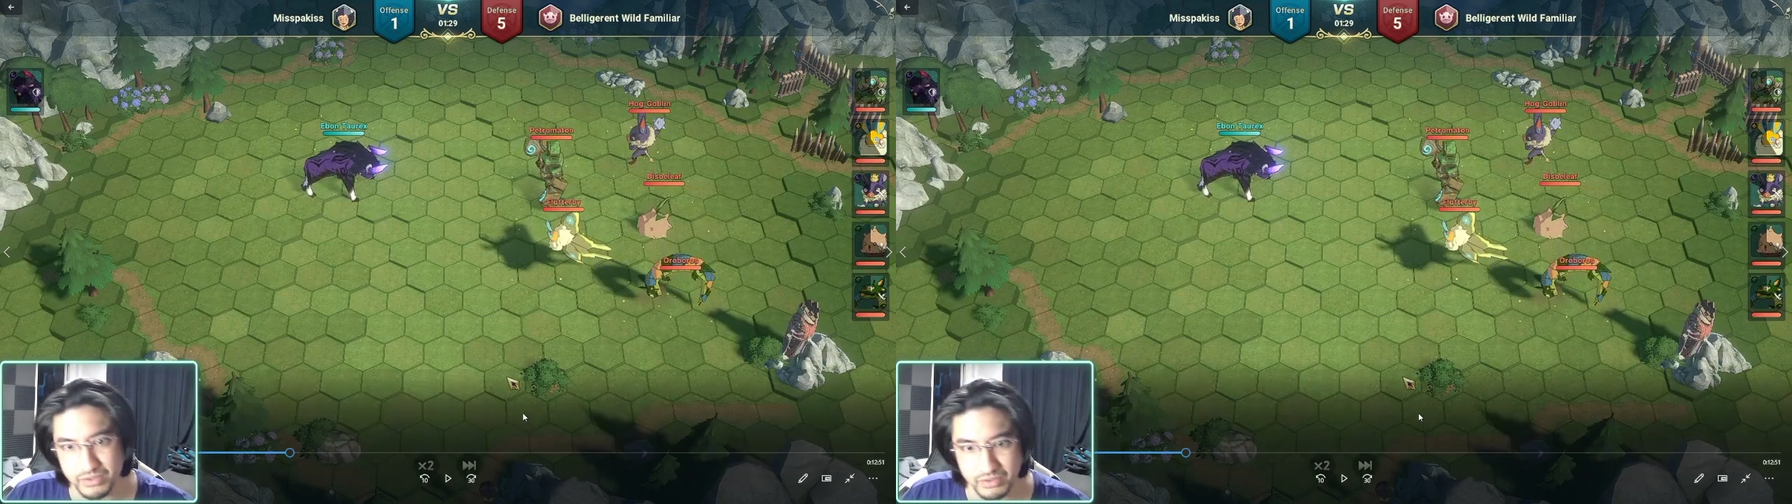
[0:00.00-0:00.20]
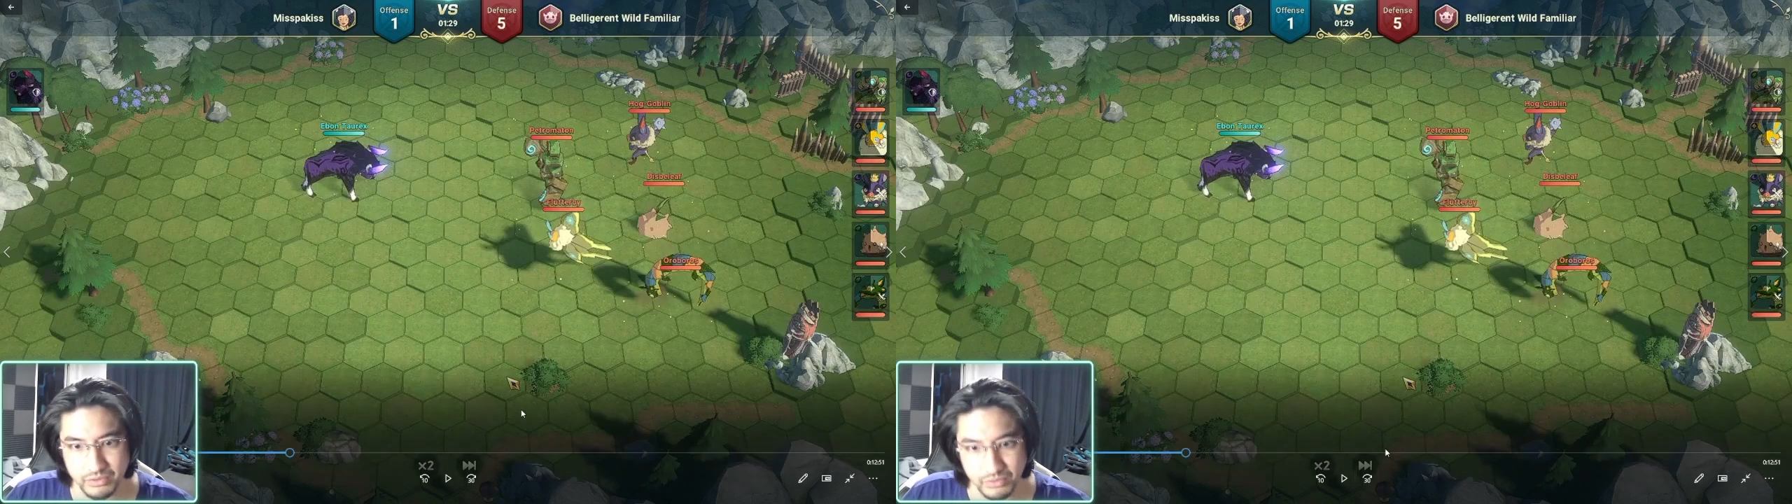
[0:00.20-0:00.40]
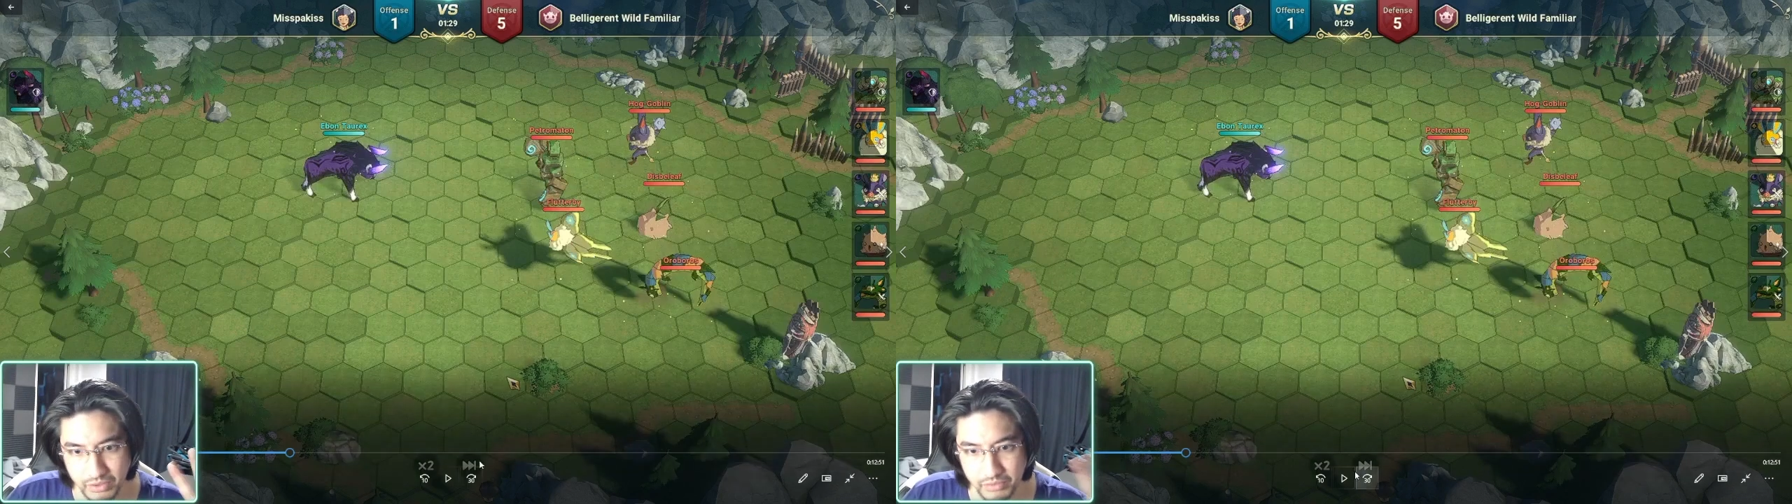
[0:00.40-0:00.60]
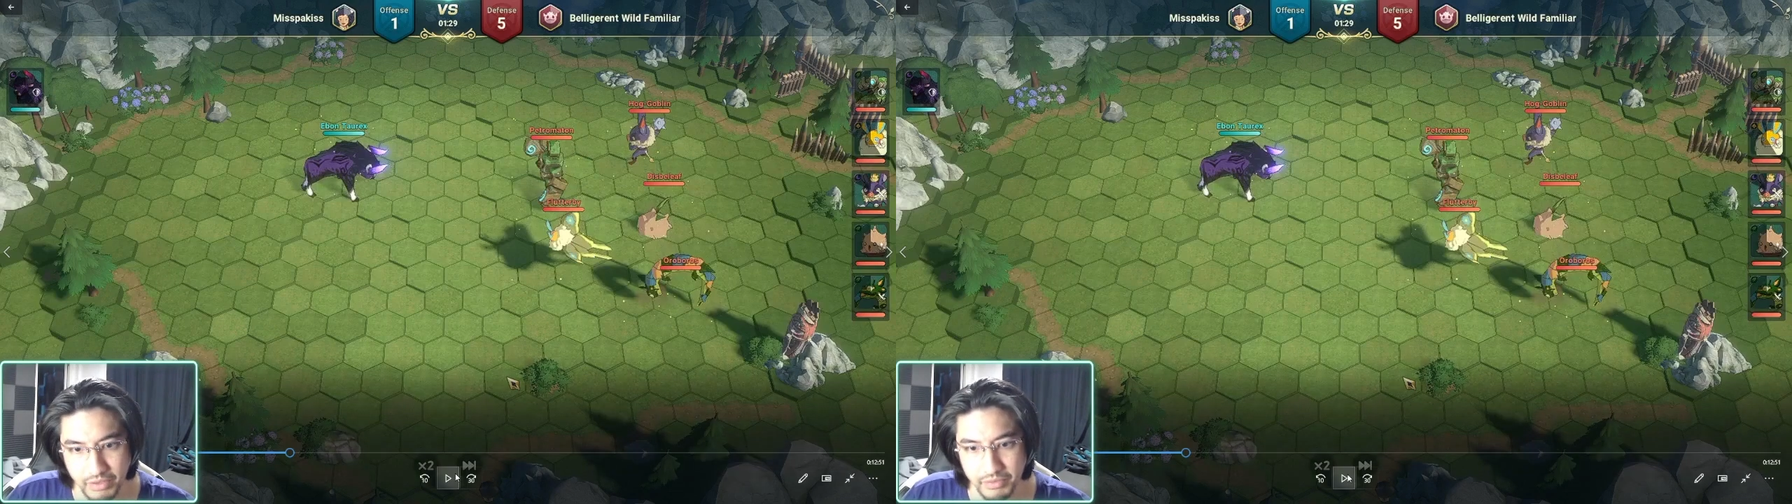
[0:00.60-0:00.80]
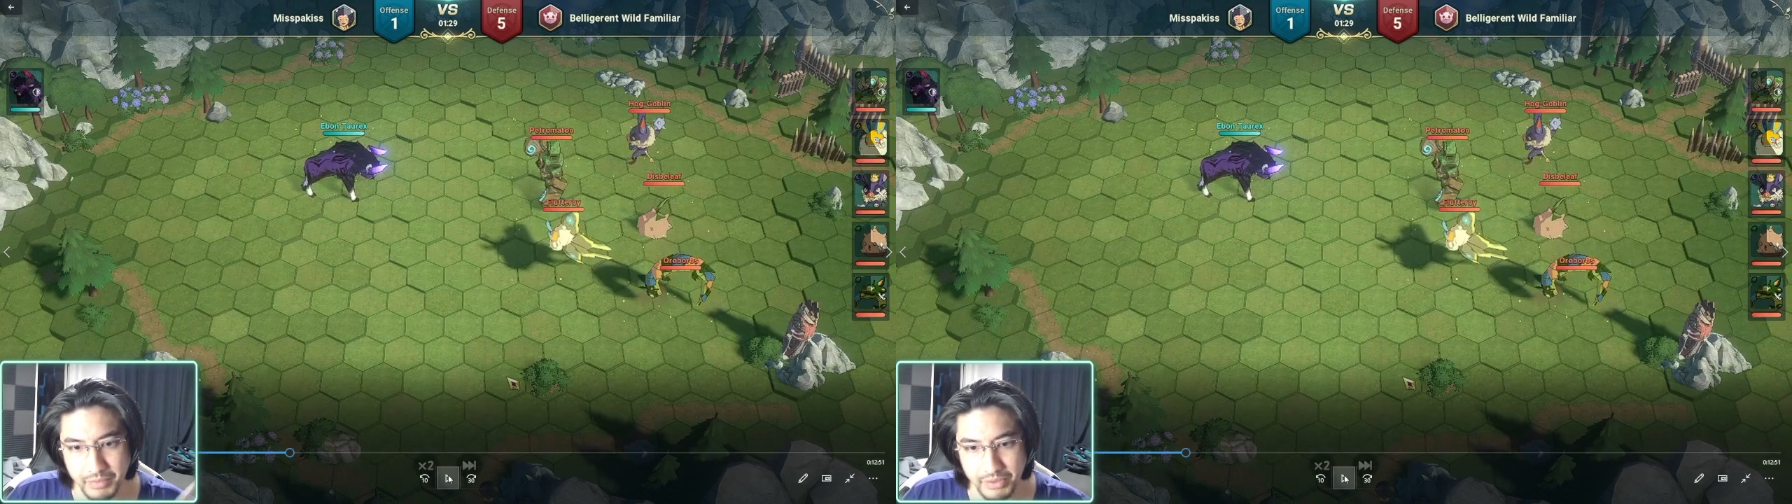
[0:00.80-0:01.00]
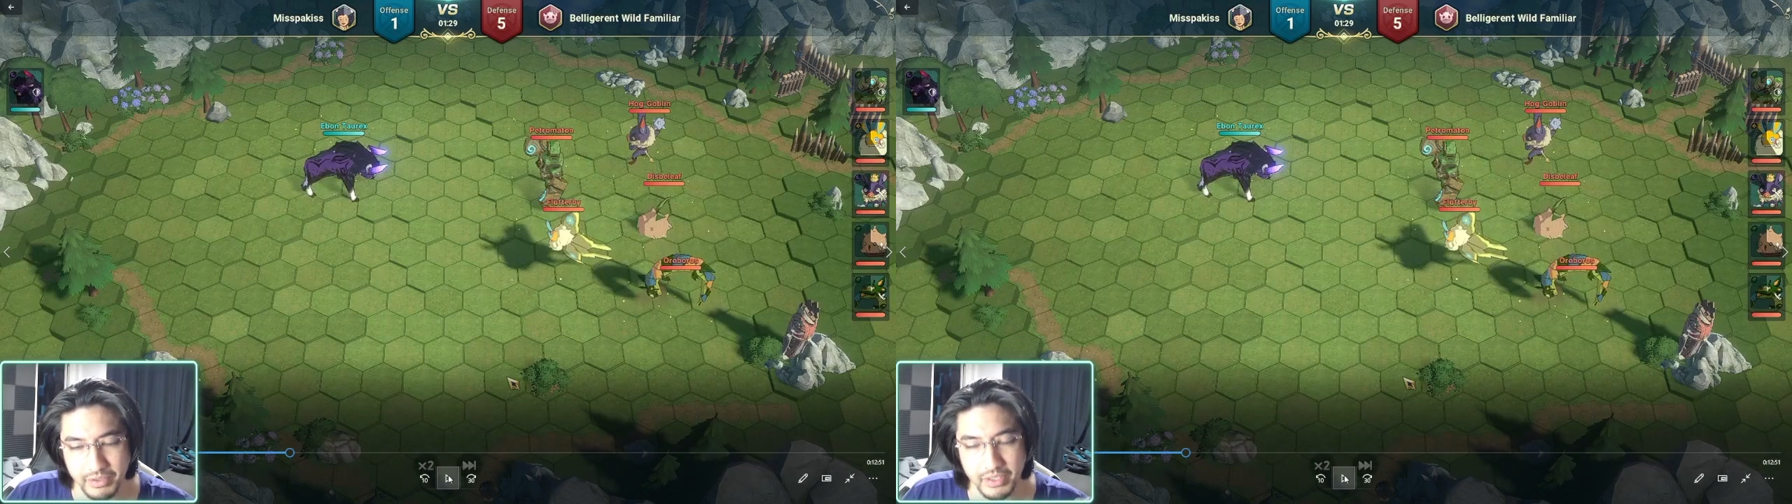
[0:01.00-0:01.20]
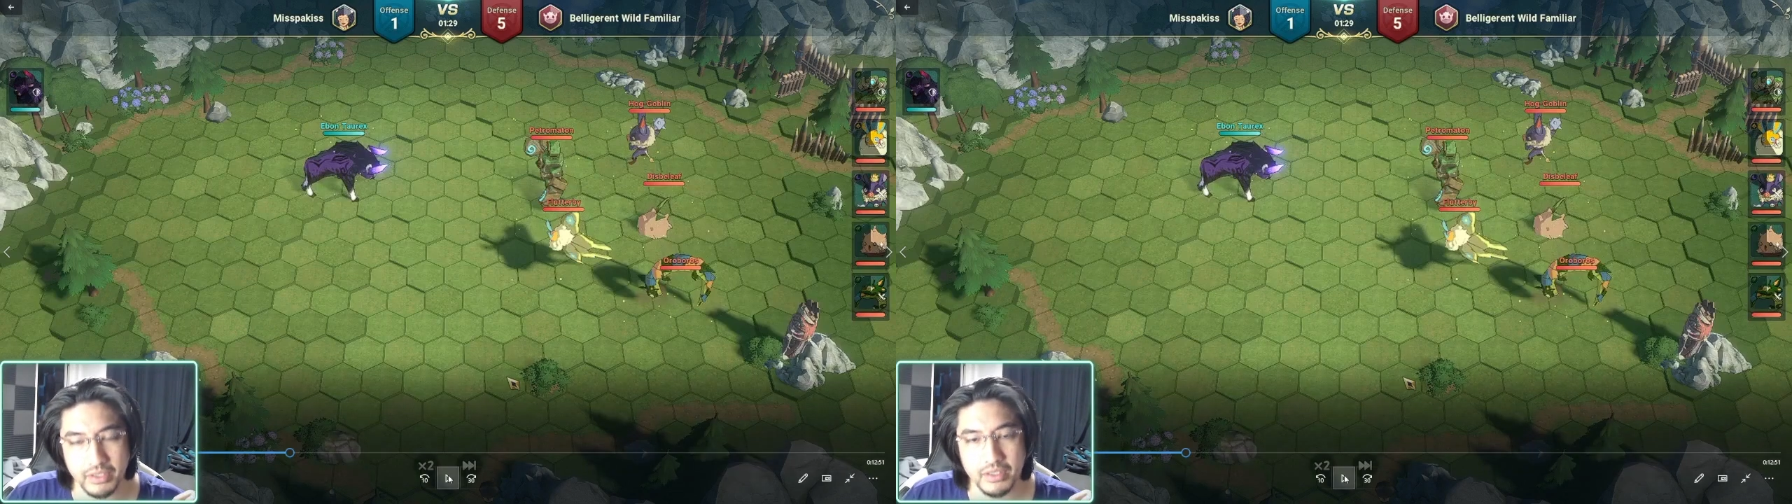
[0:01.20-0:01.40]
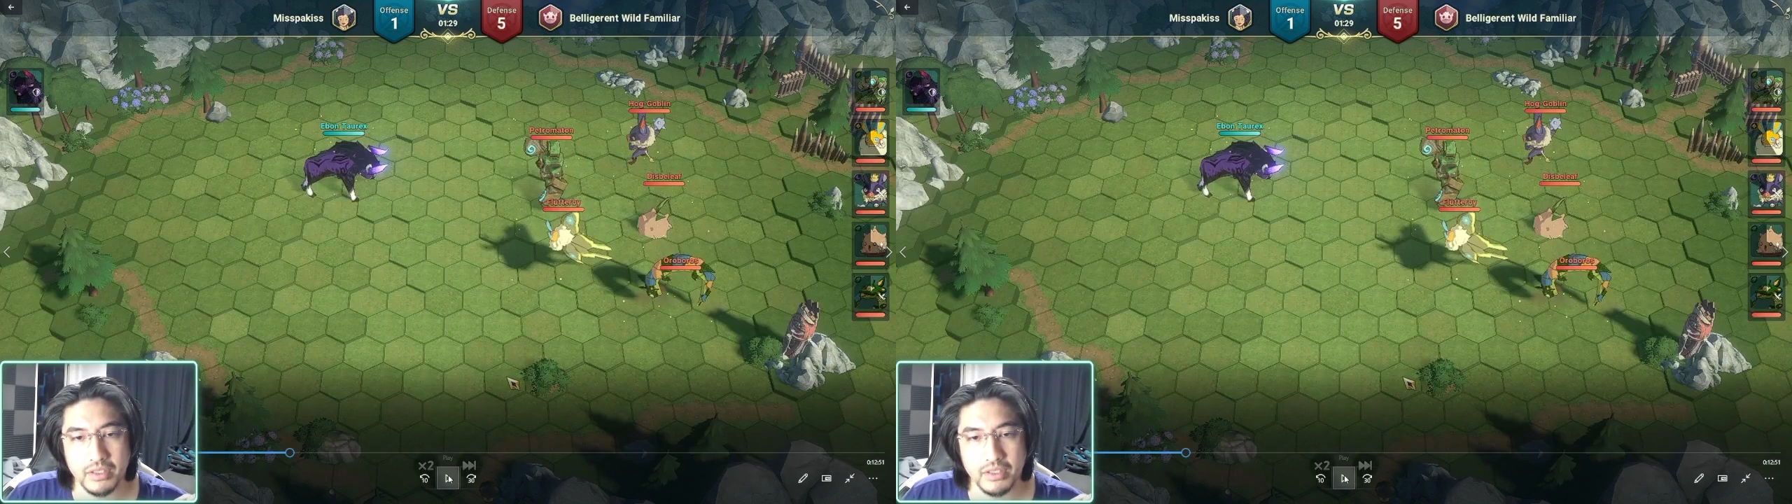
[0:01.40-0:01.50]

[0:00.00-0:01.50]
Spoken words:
so around about that.